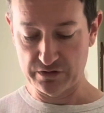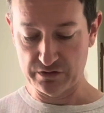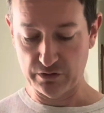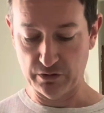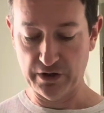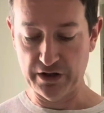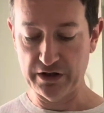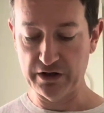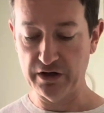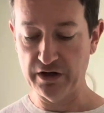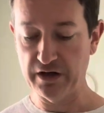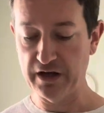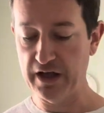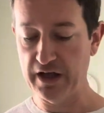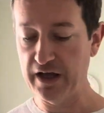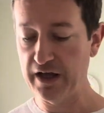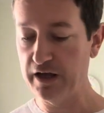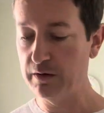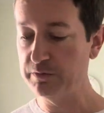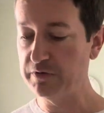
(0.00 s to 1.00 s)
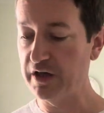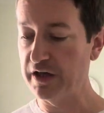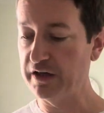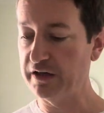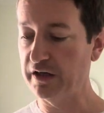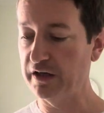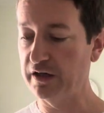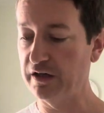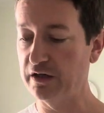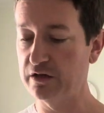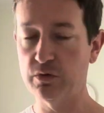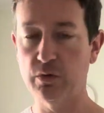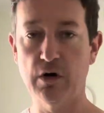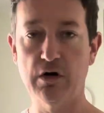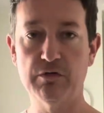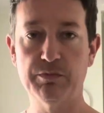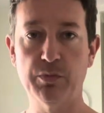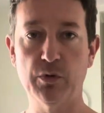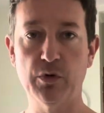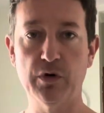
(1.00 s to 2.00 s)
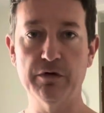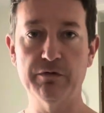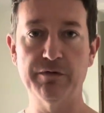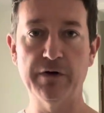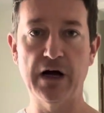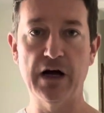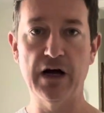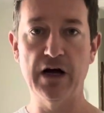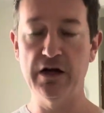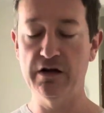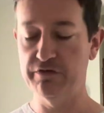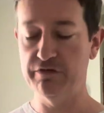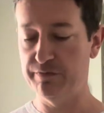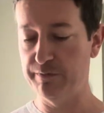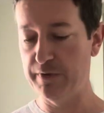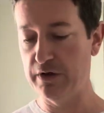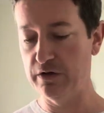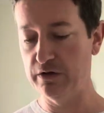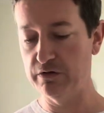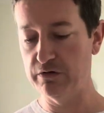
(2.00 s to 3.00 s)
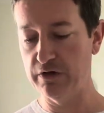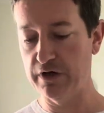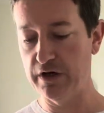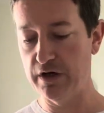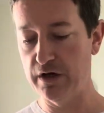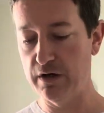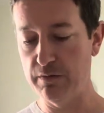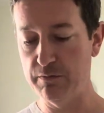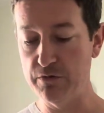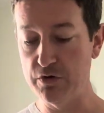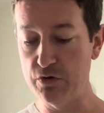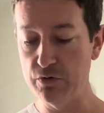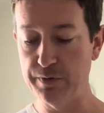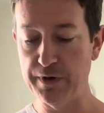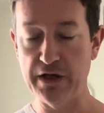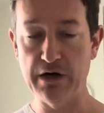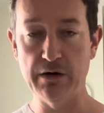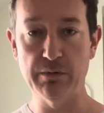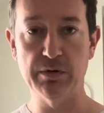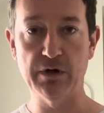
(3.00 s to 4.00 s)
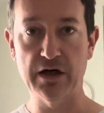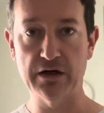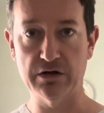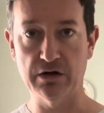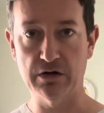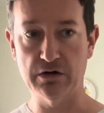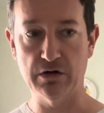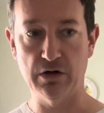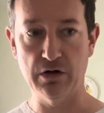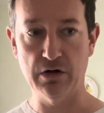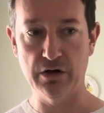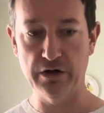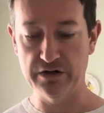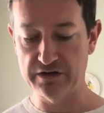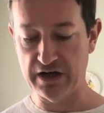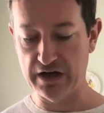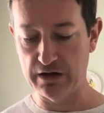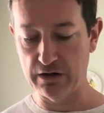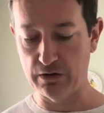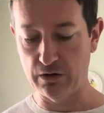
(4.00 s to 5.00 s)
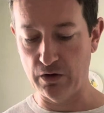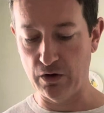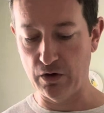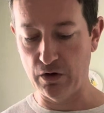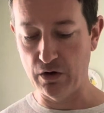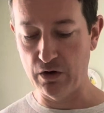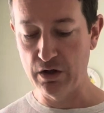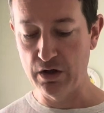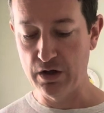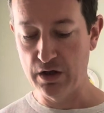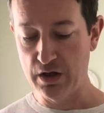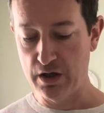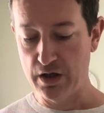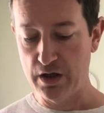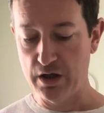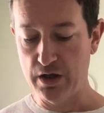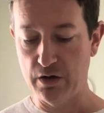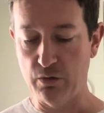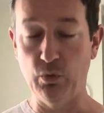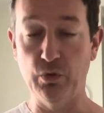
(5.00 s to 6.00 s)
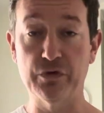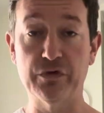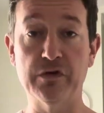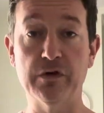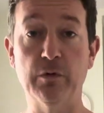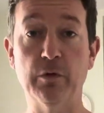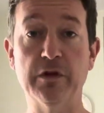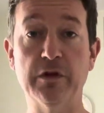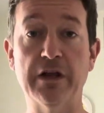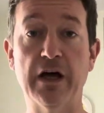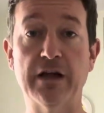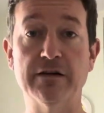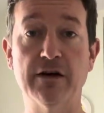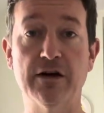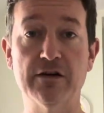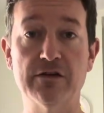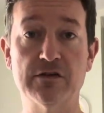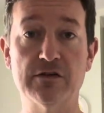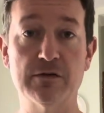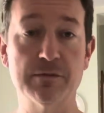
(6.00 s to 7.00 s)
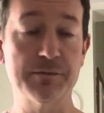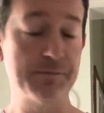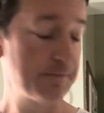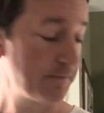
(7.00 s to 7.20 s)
So later today I'm taking a 12.5 milligram new beta blocker called atenolol. We'll see what that does.